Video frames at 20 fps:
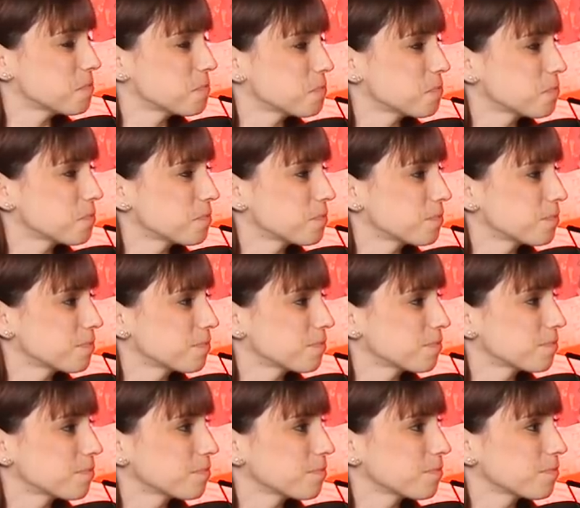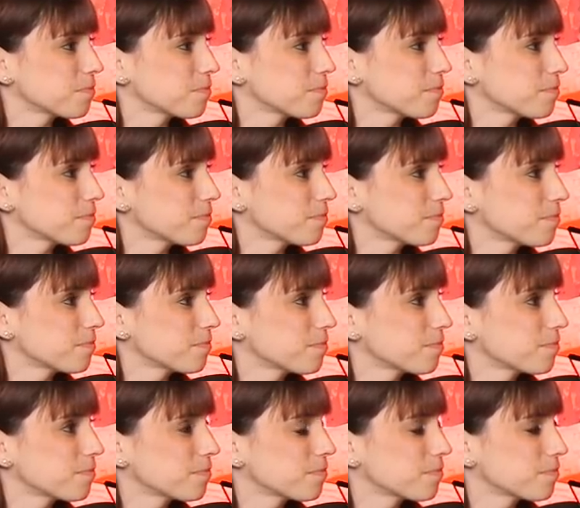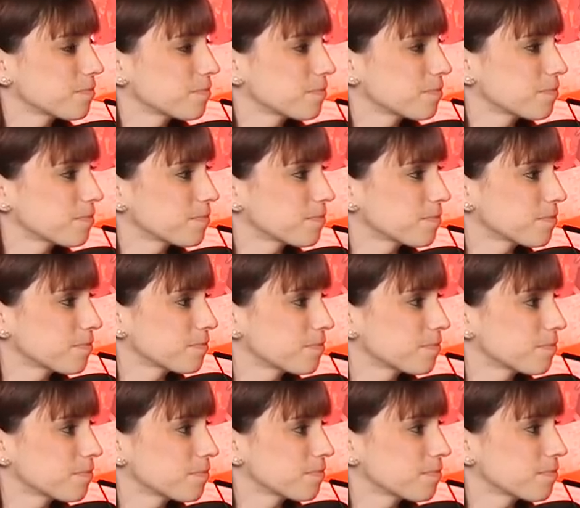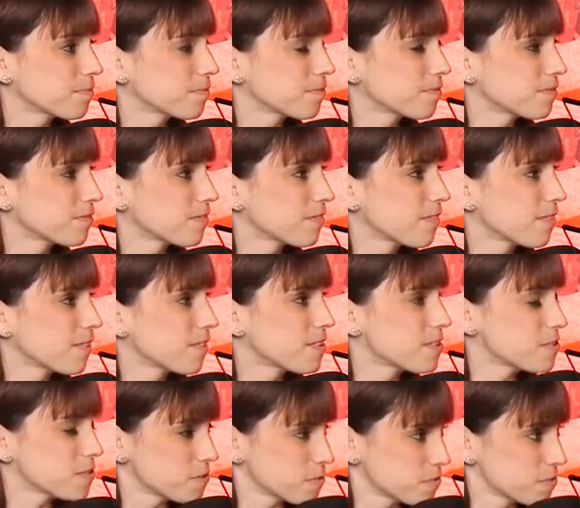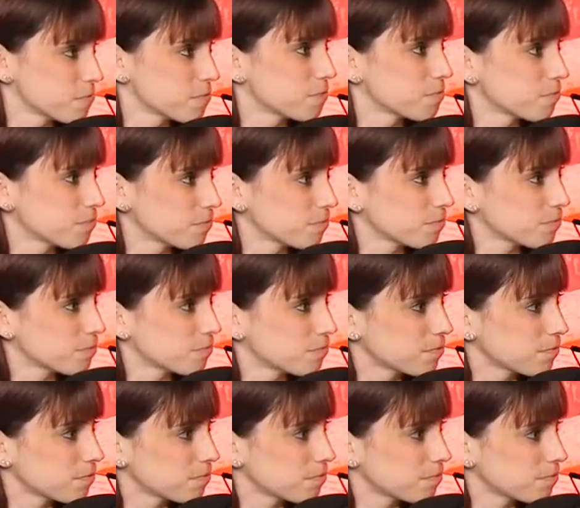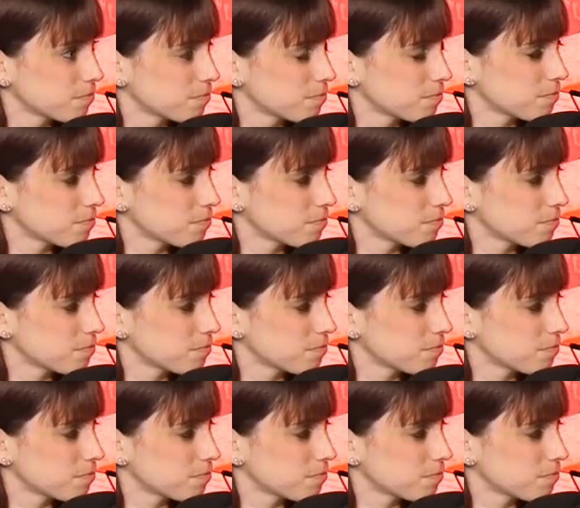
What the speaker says: [no speech]